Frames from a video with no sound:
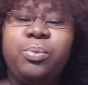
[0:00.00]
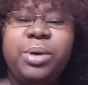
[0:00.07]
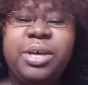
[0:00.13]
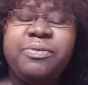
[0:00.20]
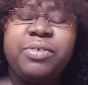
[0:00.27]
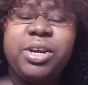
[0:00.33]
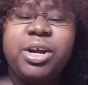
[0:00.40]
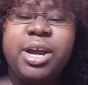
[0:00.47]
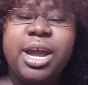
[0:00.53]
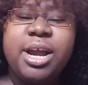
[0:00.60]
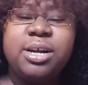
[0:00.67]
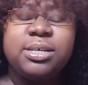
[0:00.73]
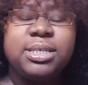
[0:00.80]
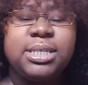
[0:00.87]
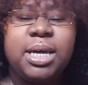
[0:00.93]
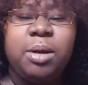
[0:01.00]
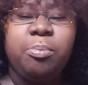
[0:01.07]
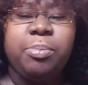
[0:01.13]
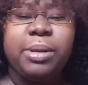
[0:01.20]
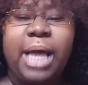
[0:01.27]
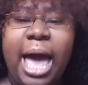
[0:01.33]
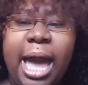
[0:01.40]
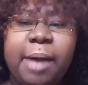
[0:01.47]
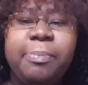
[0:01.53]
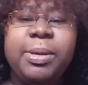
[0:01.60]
weave in her hair instead of black.